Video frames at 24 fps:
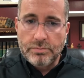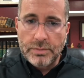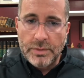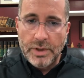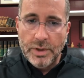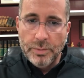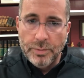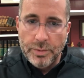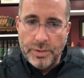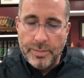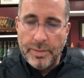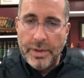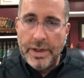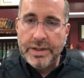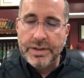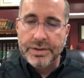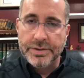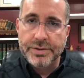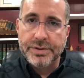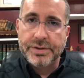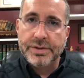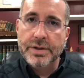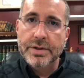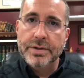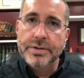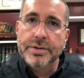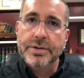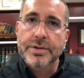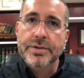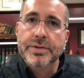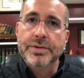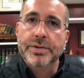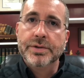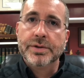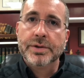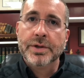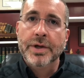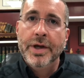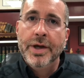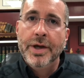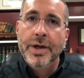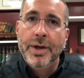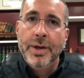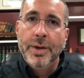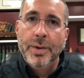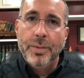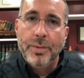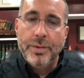We make decisions.
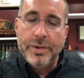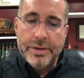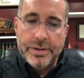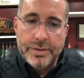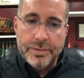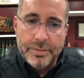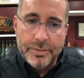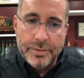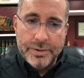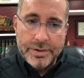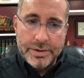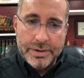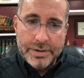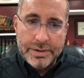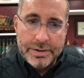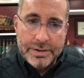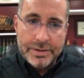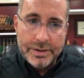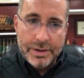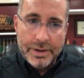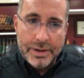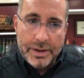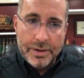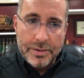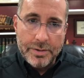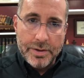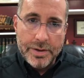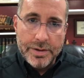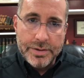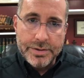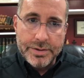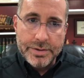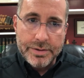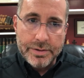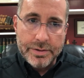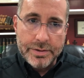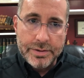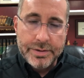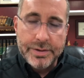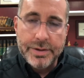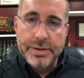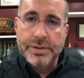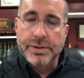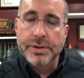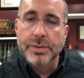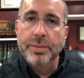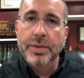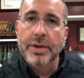We, we enter into
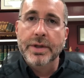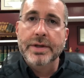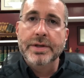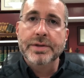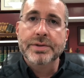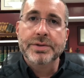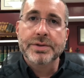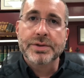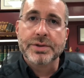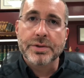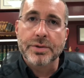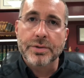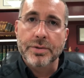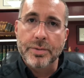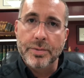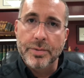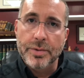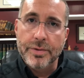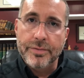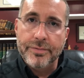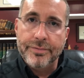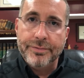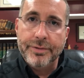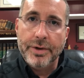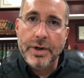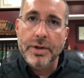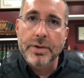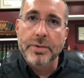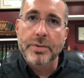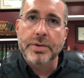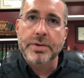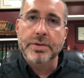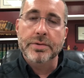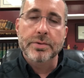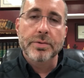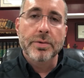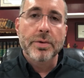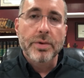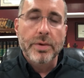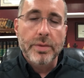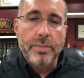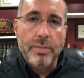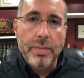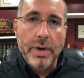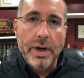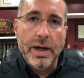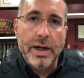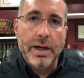discipline so that we're following the Lord,
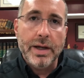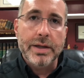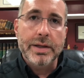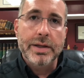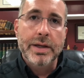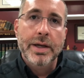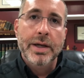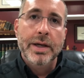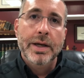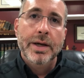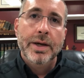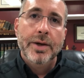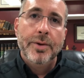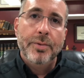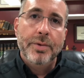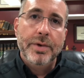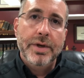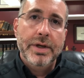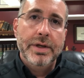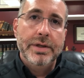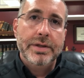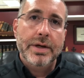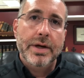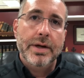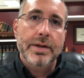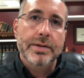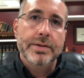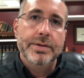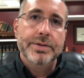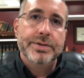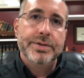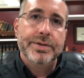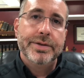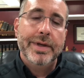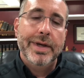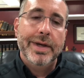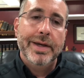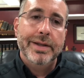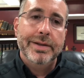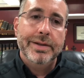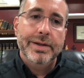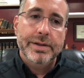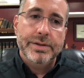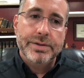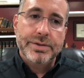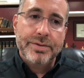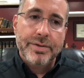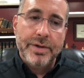but we acknowledge that
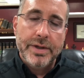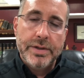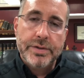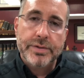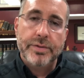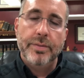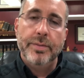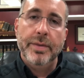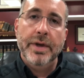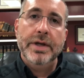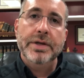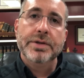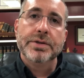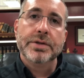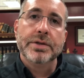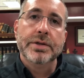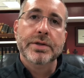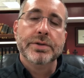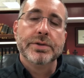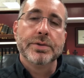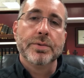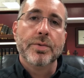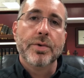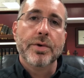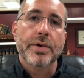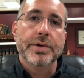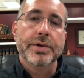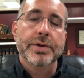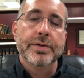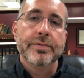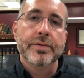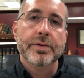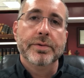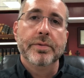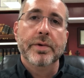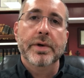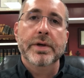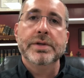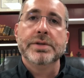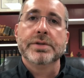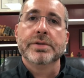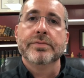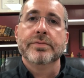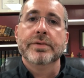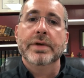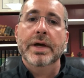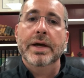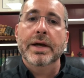that transformation is a work of the grace
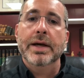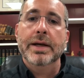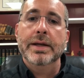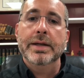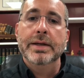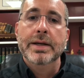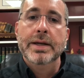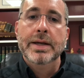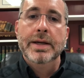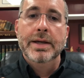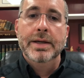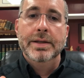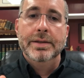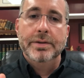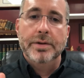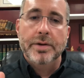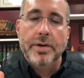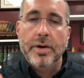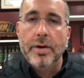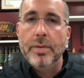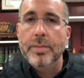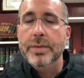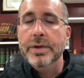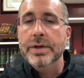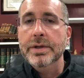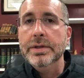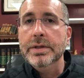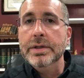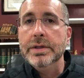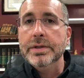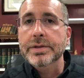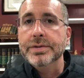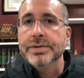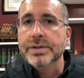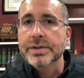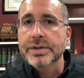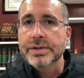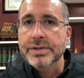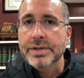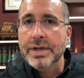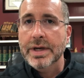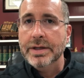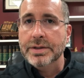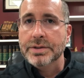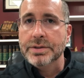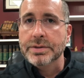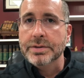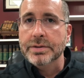of God, that our obedience is
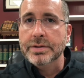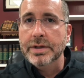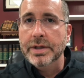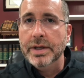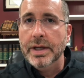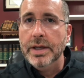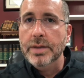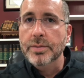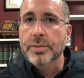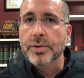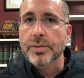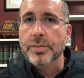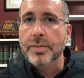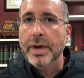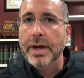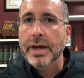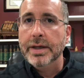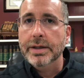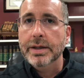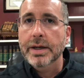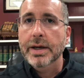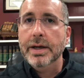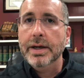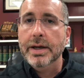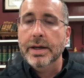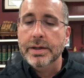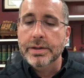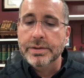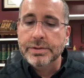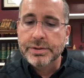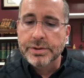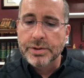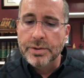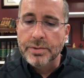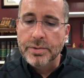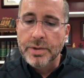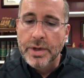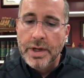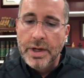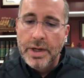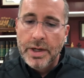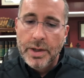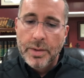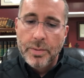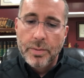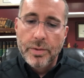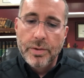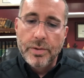actually enabled by God. And so
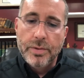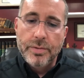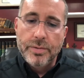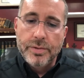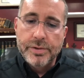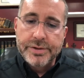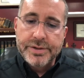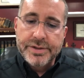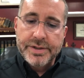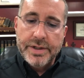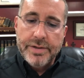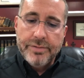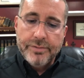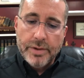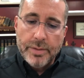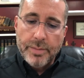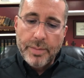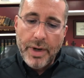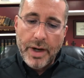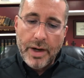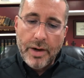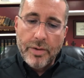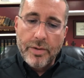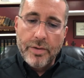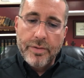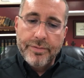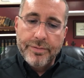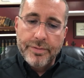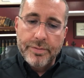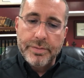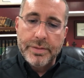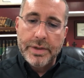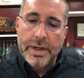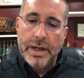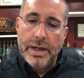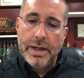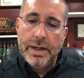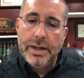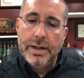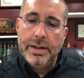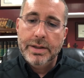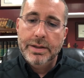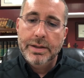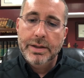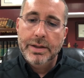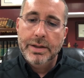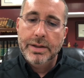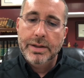we're receiving power from God
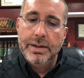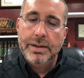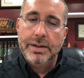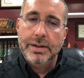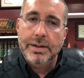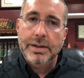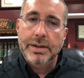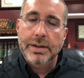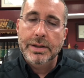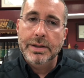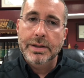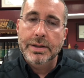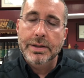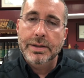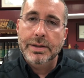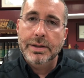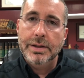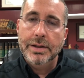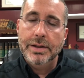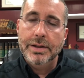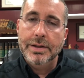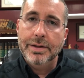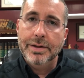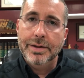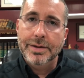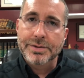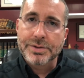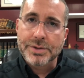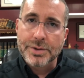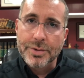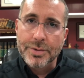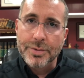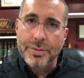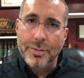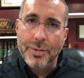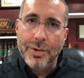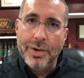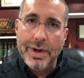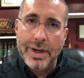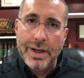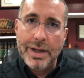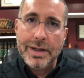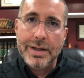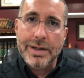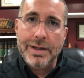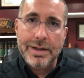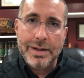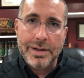in, in a certain
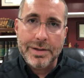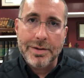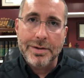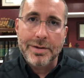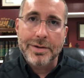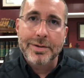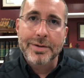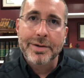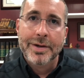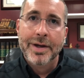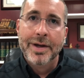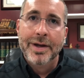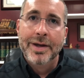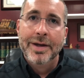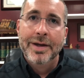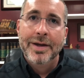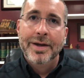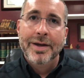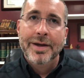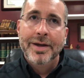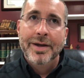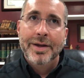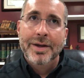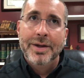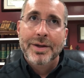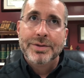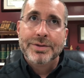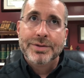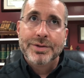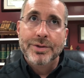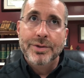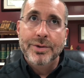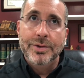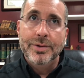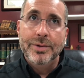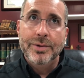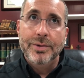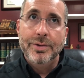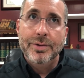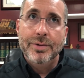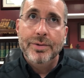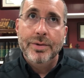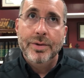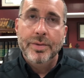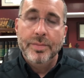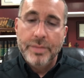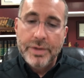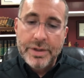way here to
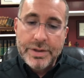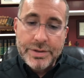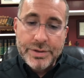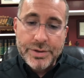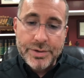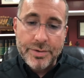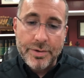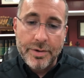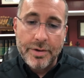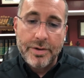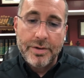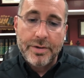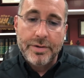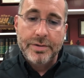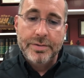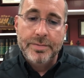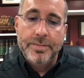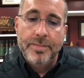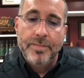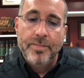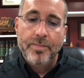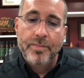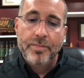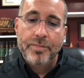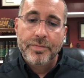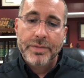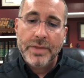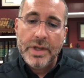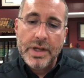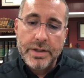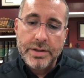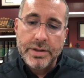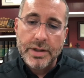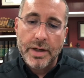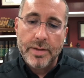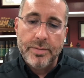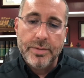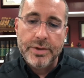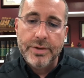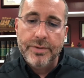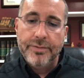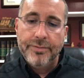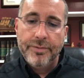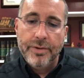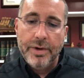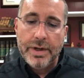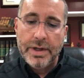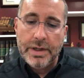be strong and not be
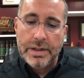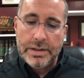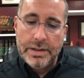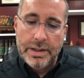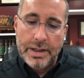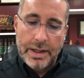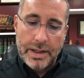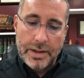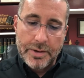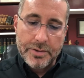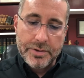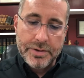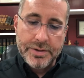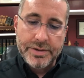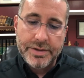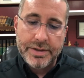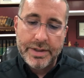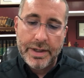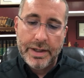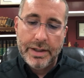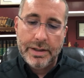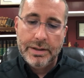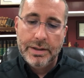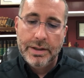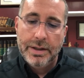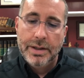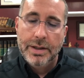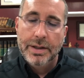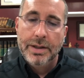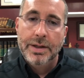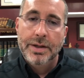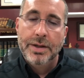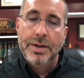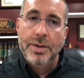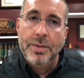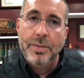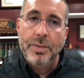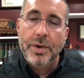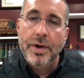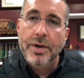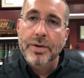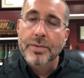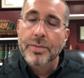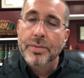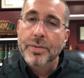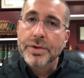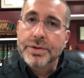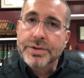afraid. How is that?
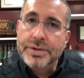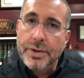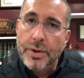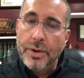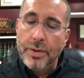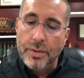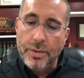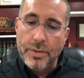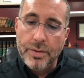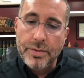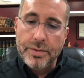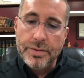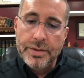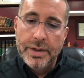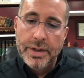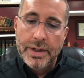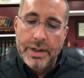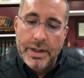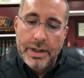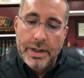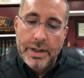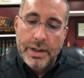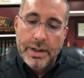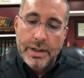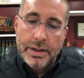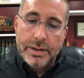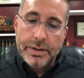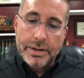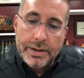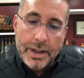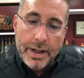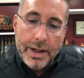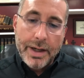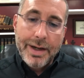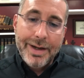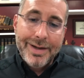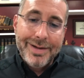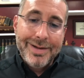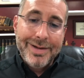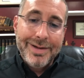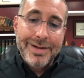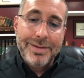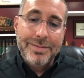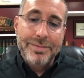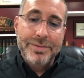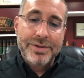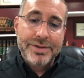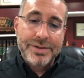Well, we're told God
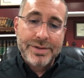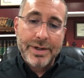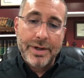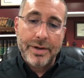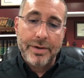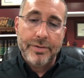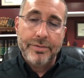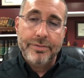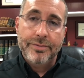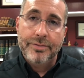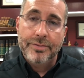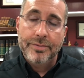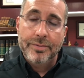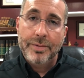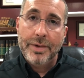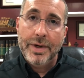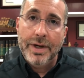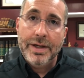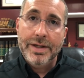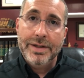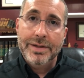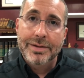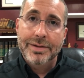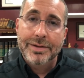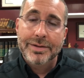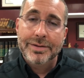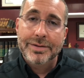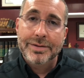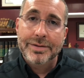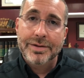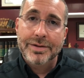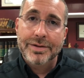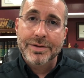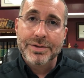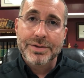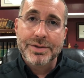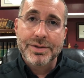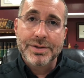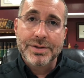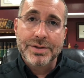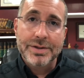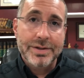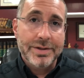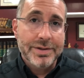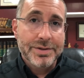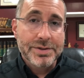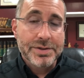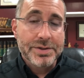Himself, right? this is,
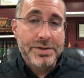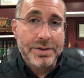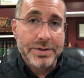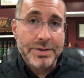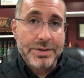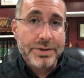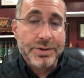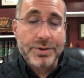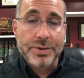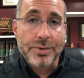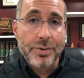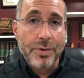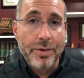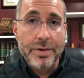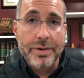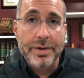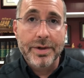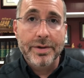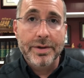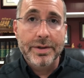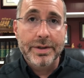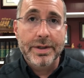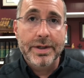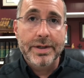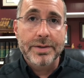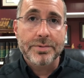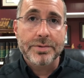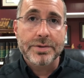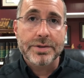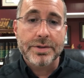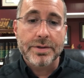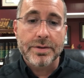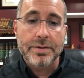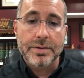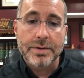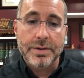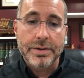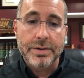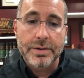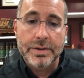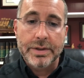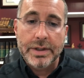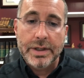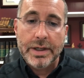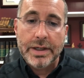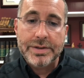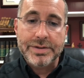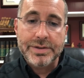this is extraordinary language here in,
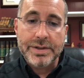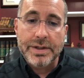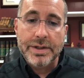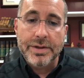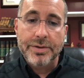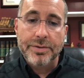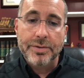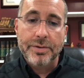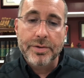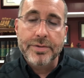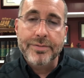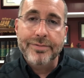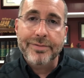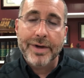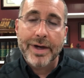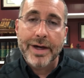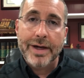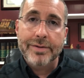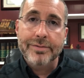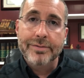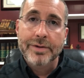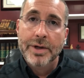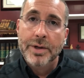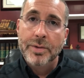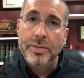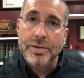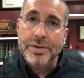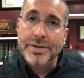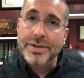in Isaiah 35, which